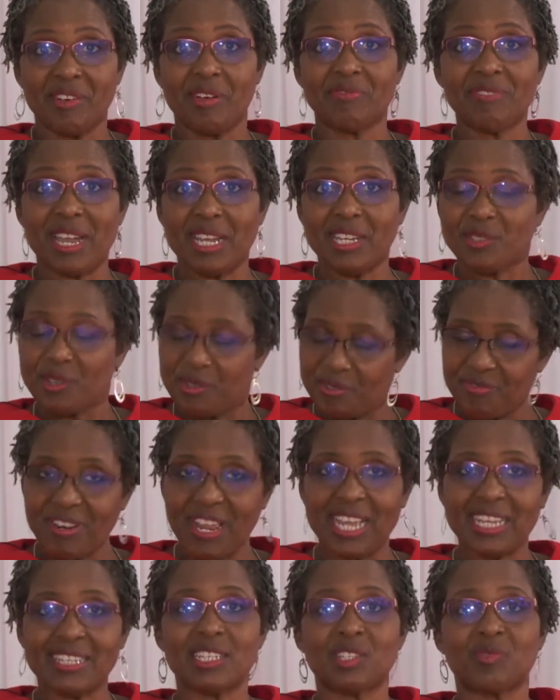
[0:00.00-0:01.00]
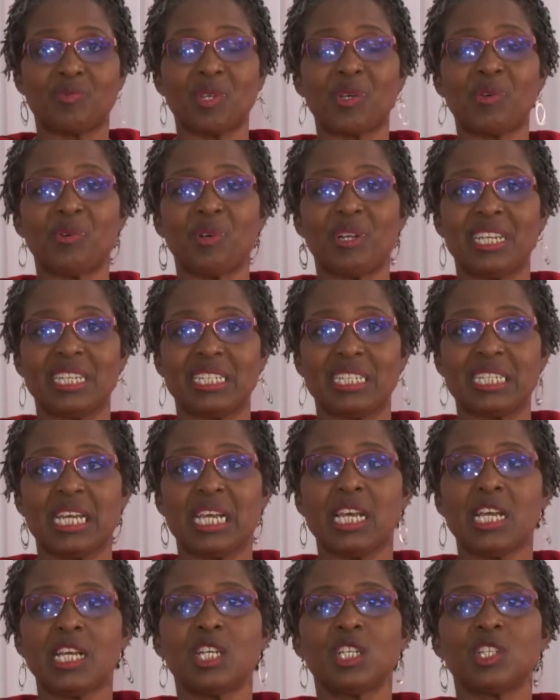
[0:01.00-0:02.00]
Fight or flight, as we call it.
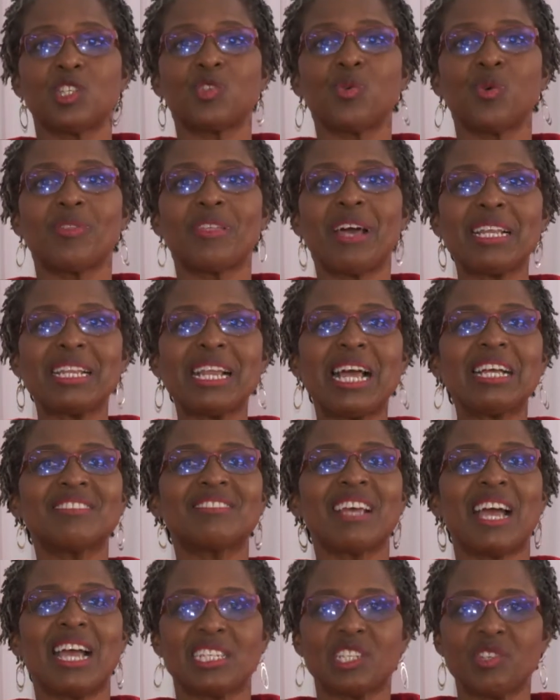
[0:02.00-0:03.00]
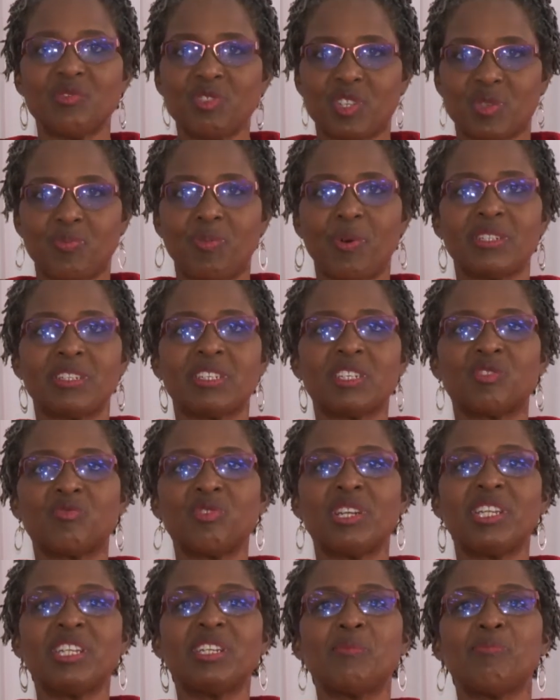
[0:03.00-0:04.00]
So that anxiety response is
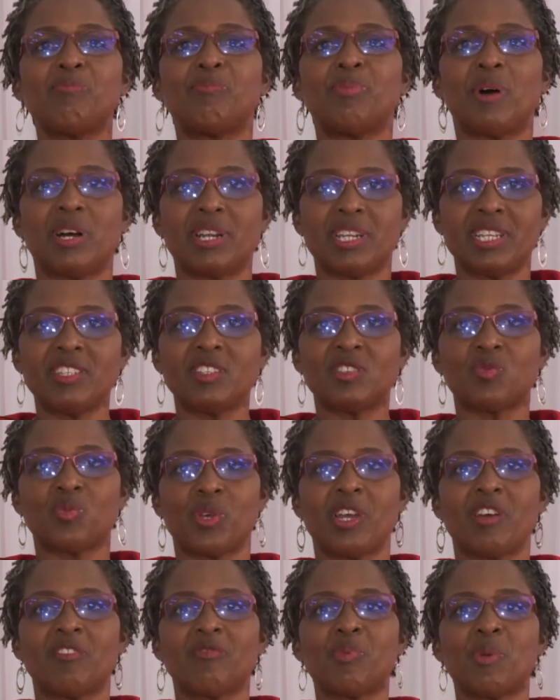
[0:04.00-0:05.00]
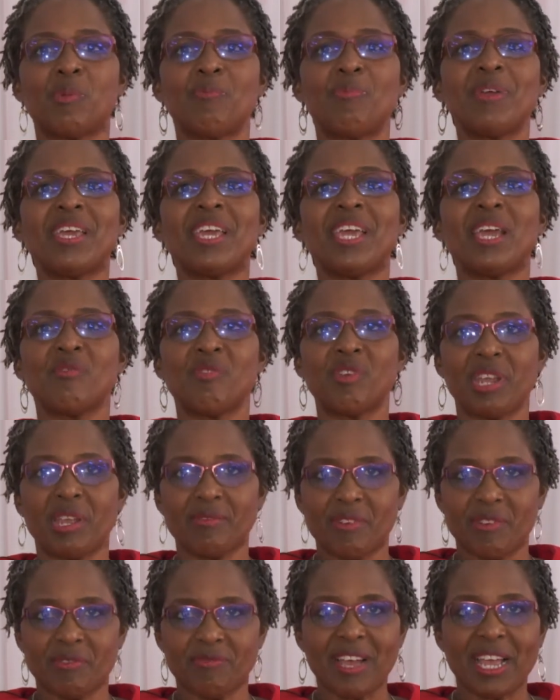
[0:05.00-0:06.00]
really the body's way of preparing
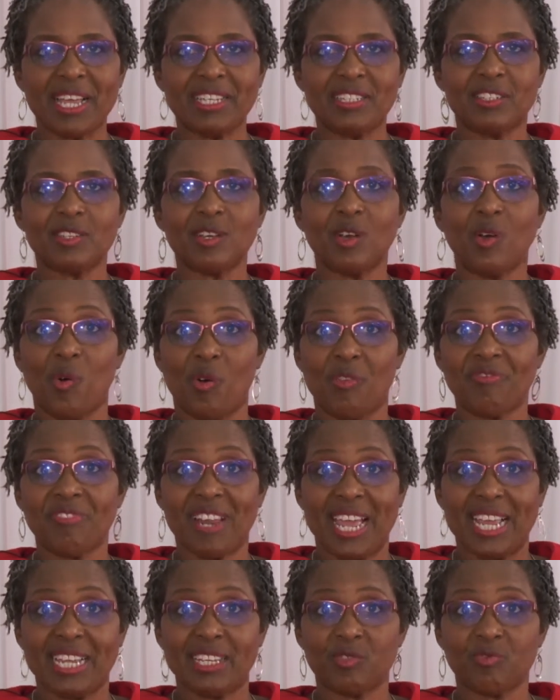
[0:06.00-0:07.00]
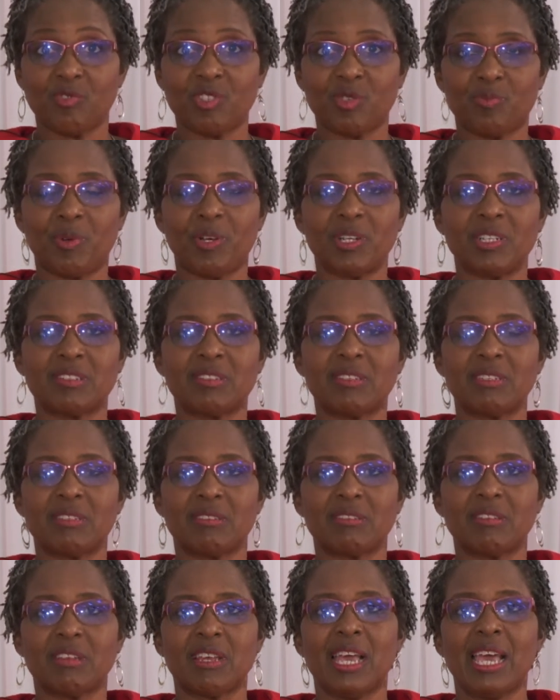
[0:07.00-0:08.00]
for fight or flight
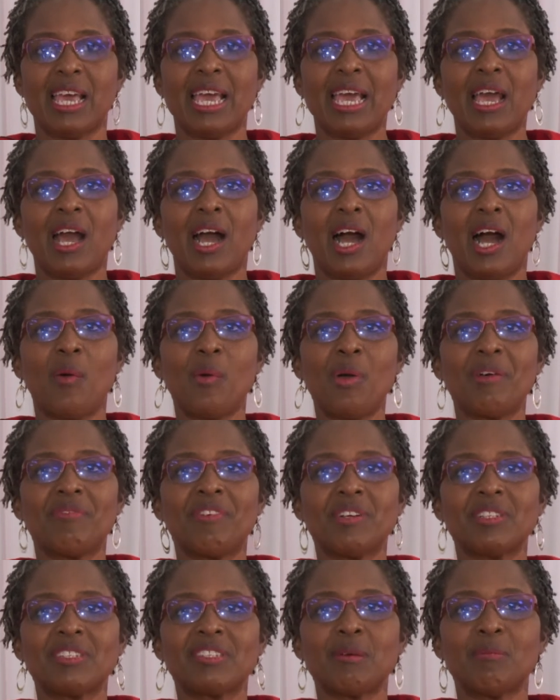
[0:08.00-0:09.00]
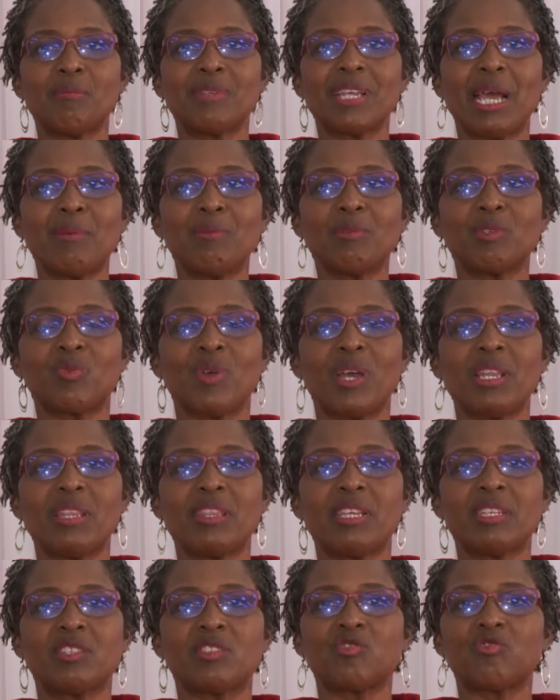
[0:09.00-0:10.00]
responses. However, sometimes when
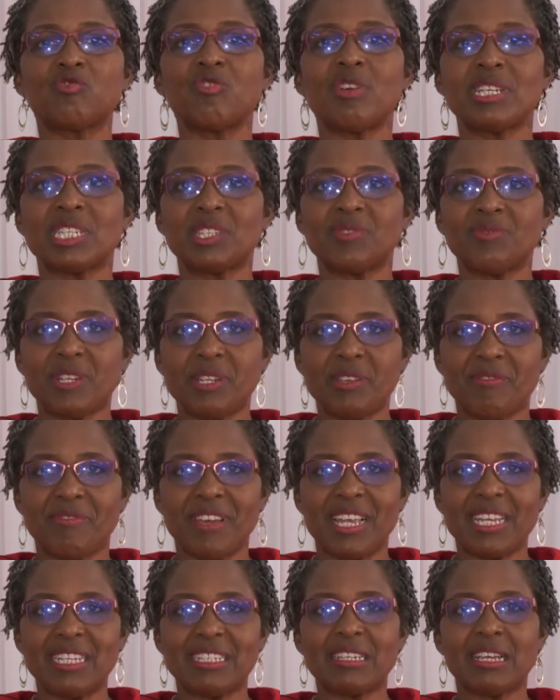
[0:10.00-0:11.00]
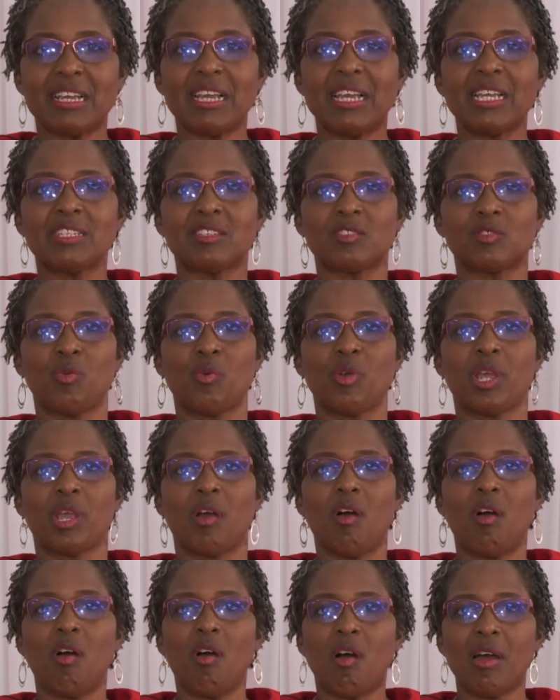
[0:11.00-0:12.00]
this stressful event is going
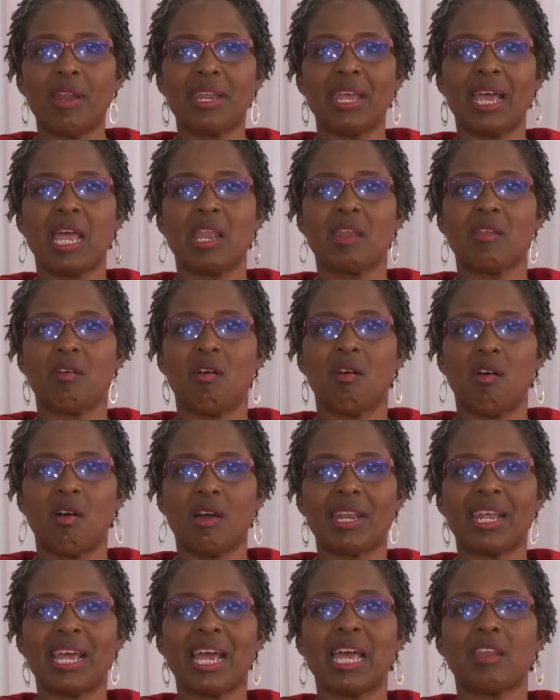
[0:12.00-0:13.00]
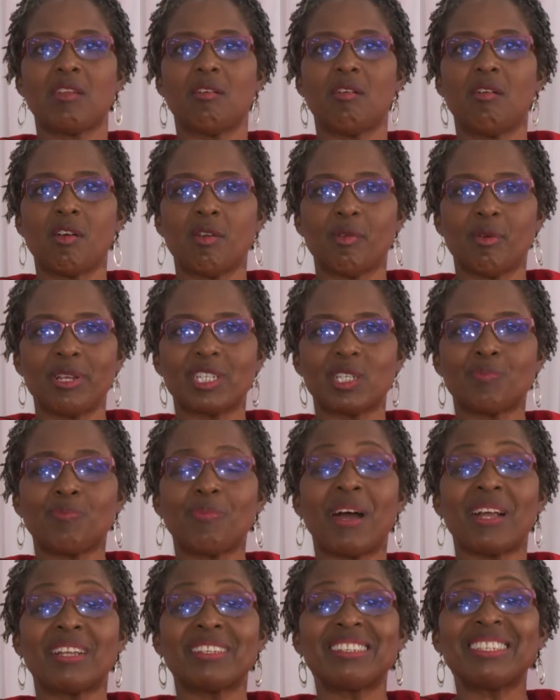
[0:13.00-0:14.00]
on and on and on, or it's
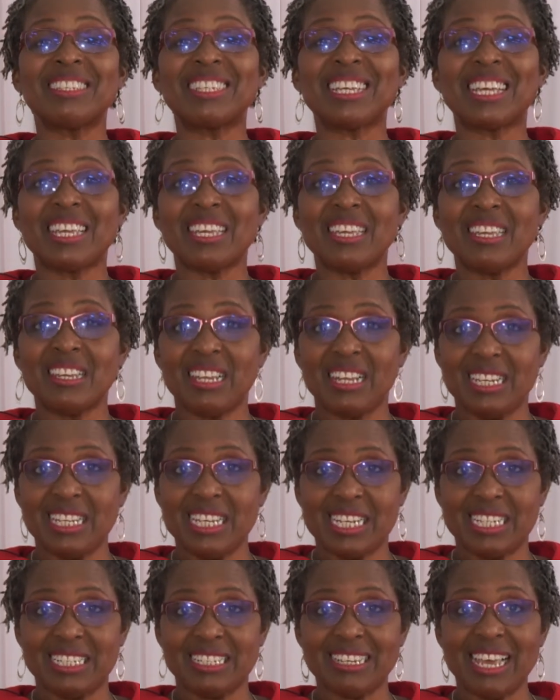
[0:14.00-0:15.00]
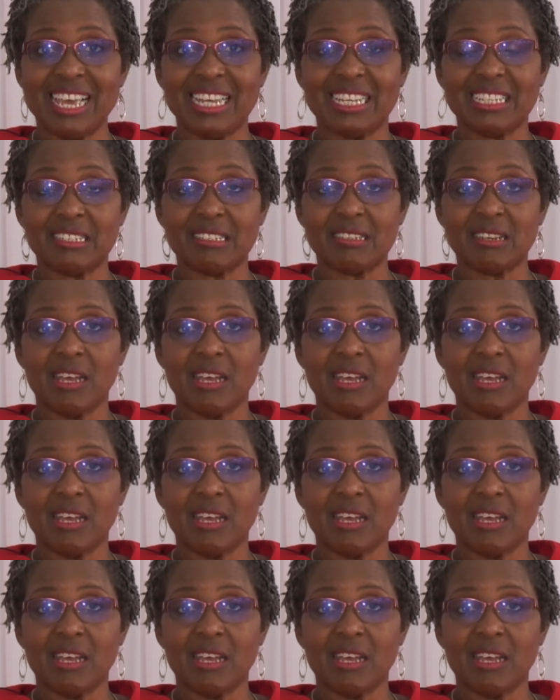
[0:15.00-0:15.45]
particularly intense,